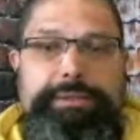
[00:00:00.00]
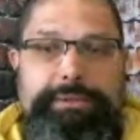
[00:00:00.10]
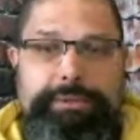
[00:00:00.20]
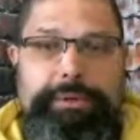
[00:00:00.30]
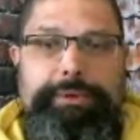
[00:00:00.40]

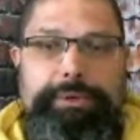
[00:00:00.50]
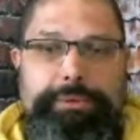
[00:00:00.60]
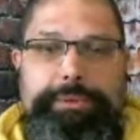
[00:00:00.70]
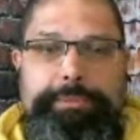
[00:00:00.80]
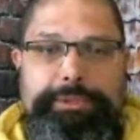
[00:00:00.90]
if you know
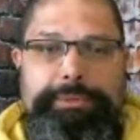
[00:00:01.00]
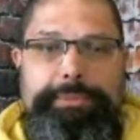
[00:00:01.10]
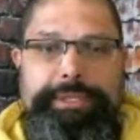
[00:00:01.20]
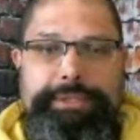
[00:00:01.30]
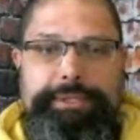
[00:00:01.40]
who Mr.
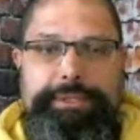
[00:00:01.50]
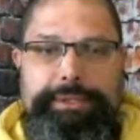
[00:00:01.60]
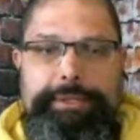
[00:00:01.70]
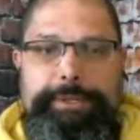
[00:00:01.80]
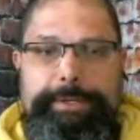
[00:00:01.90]
Beast is,
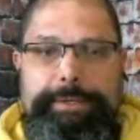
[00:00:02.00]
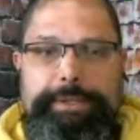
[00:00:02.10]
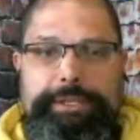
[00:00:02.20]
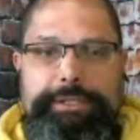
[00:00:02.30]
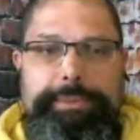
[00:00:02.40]
He's